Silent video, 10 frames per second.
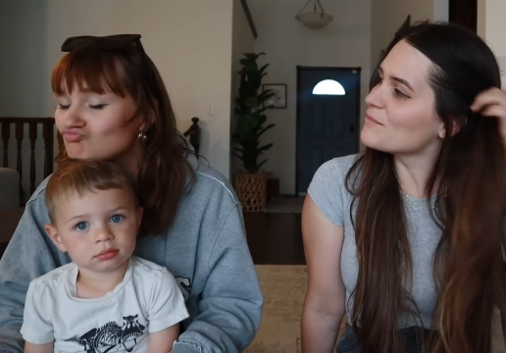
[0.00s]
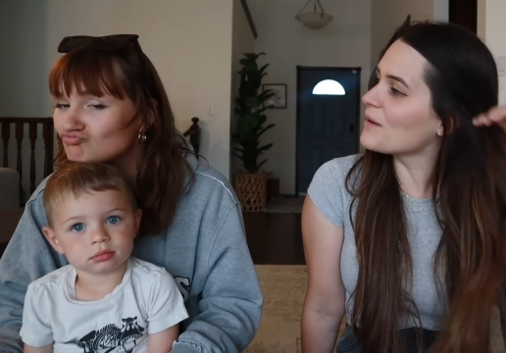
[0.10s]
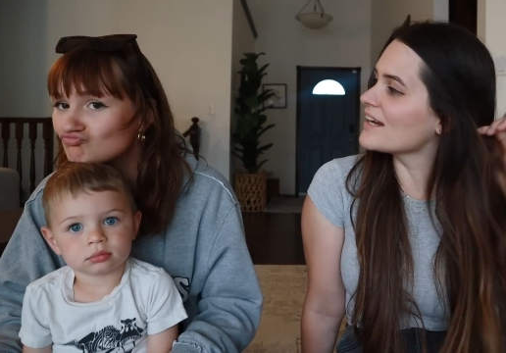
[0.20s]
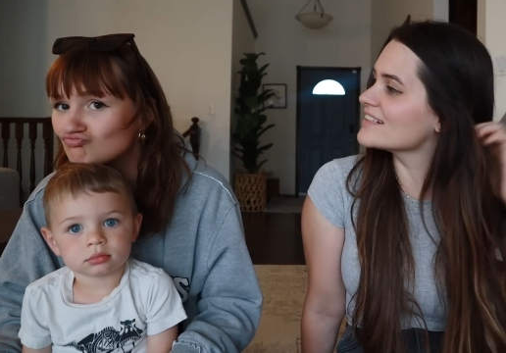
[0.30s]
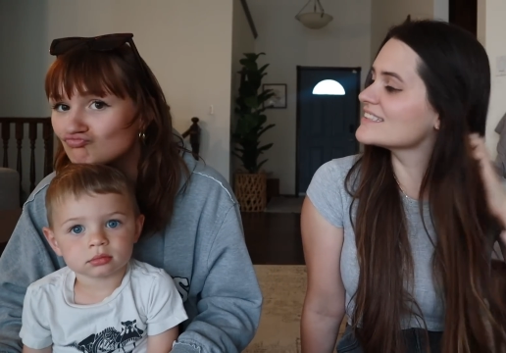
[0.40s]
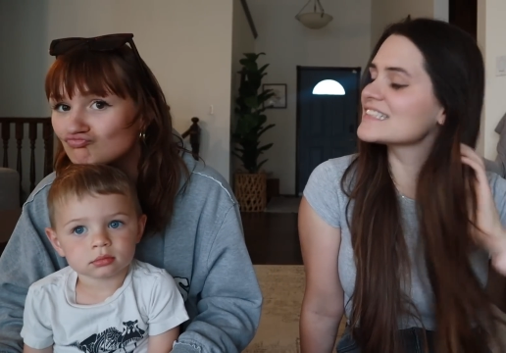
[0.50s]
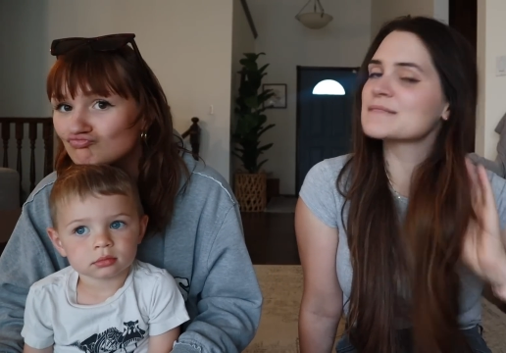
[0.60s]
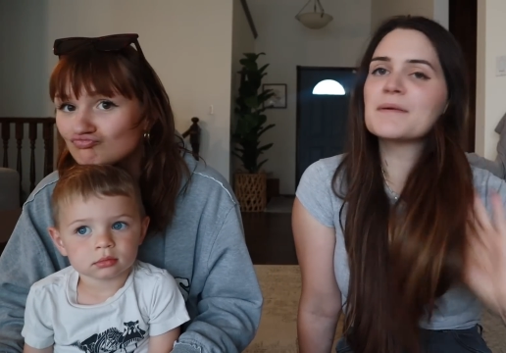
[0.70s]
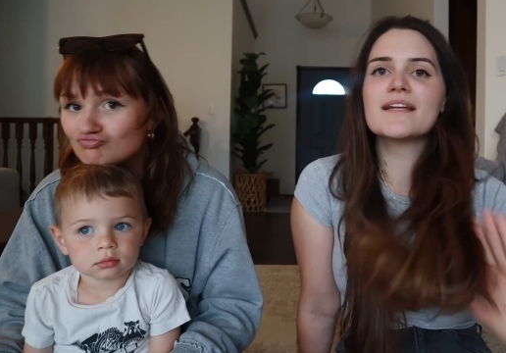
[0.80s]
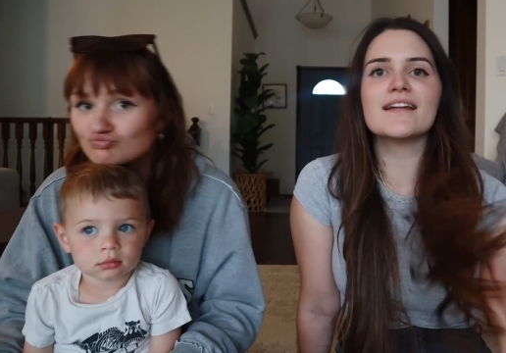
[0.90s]
Speaker 1: But she's
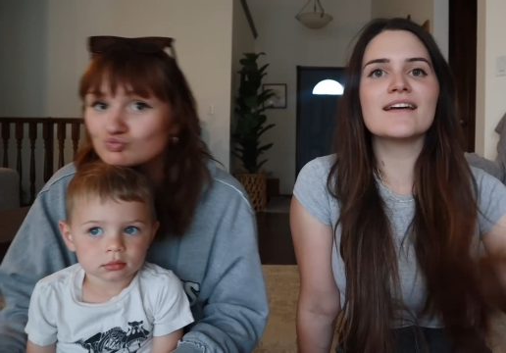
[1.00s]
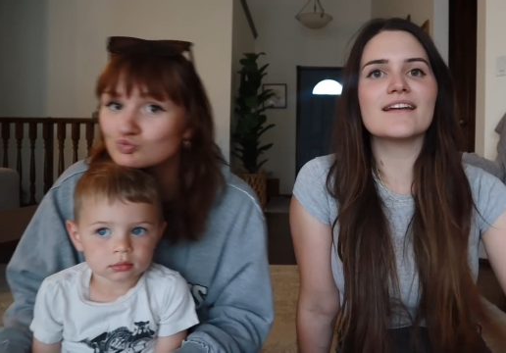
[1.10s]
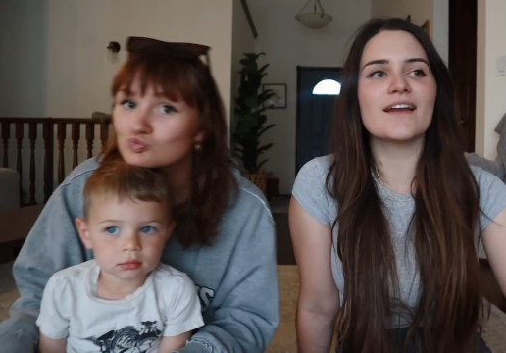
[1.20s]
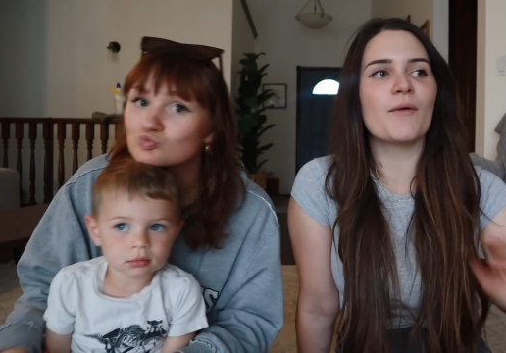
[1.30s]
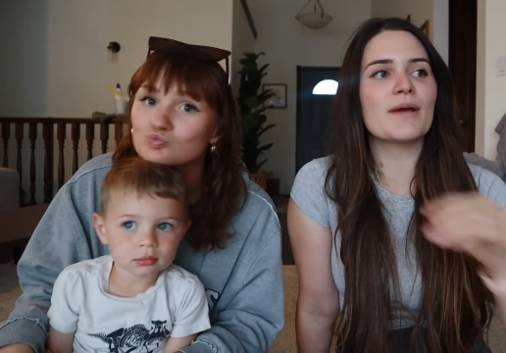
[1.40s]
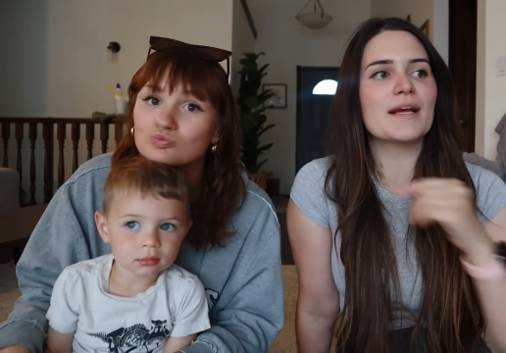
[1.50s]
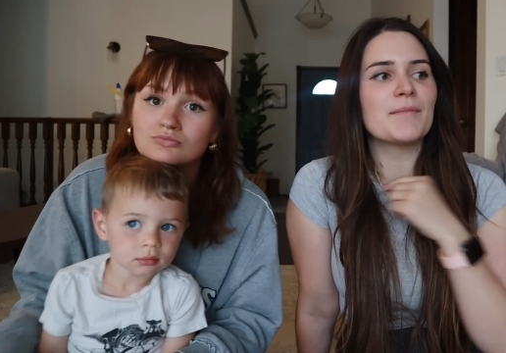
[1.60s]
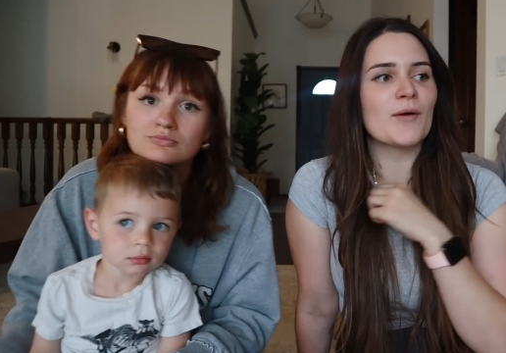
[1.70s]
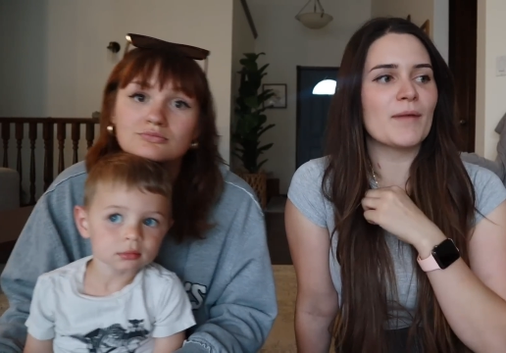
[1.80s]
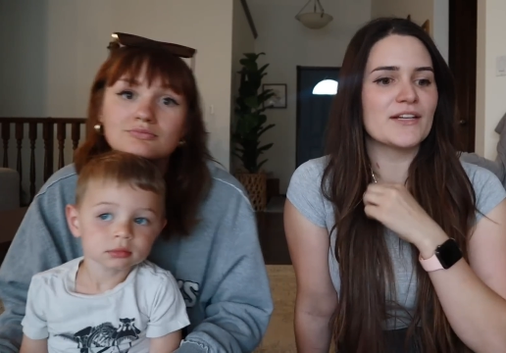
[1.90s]
been knowing
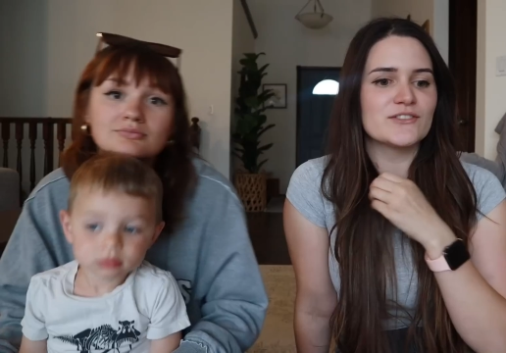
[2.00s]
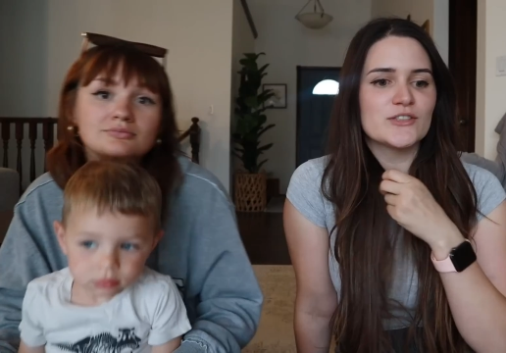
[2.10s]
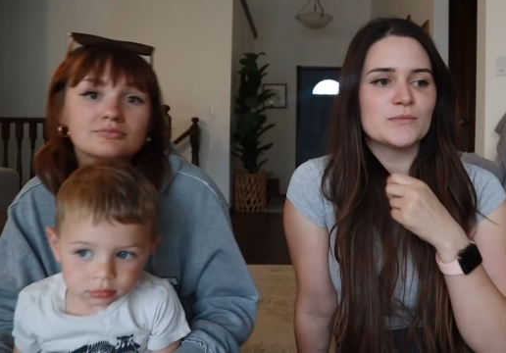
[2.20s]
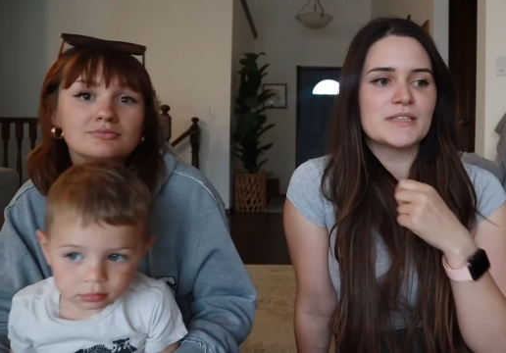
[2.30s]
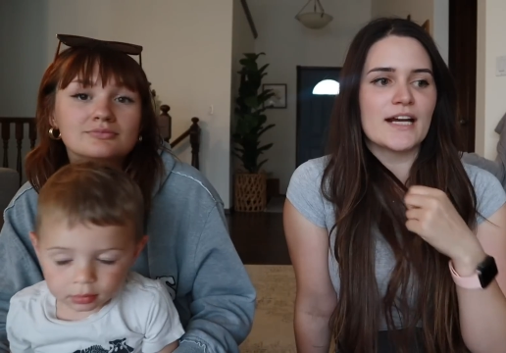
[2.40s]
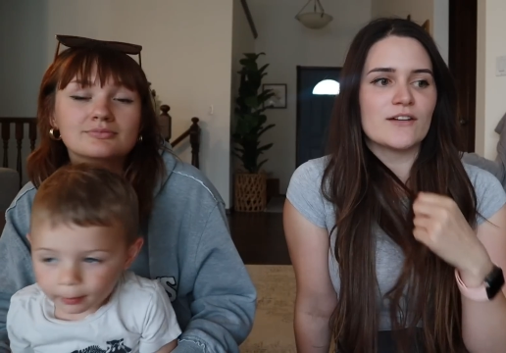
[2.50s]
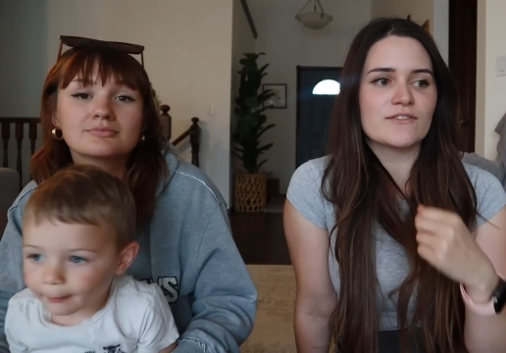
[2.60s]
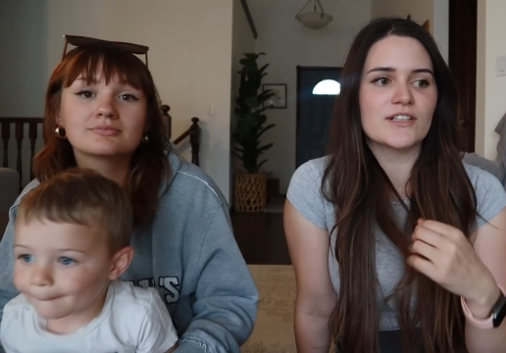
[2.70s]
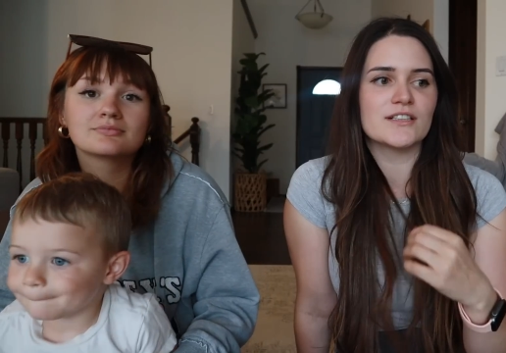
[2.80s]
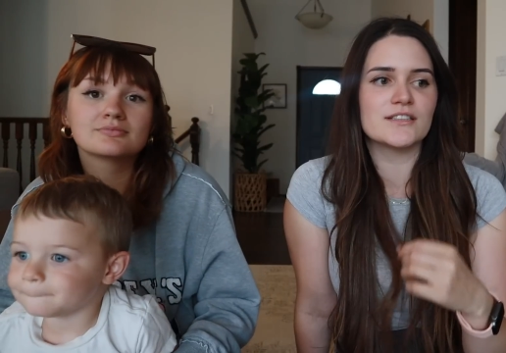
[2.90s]
about my YouTube channel
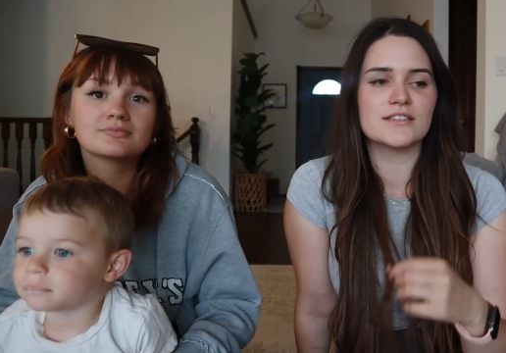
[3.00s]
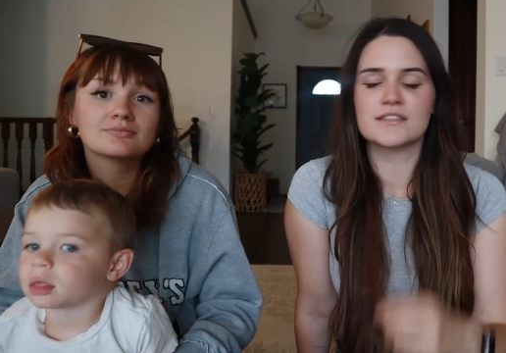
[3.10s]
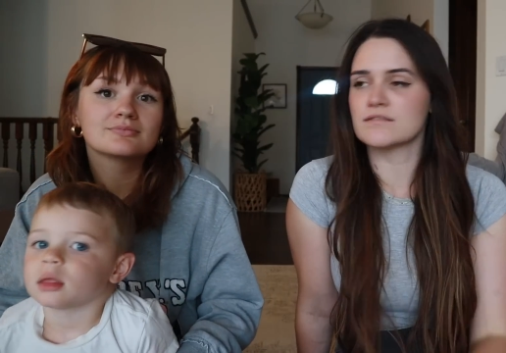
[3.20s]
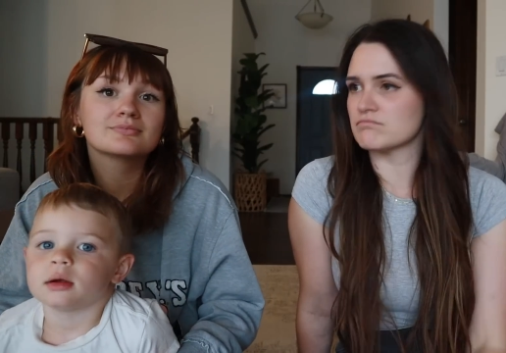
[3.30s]
for a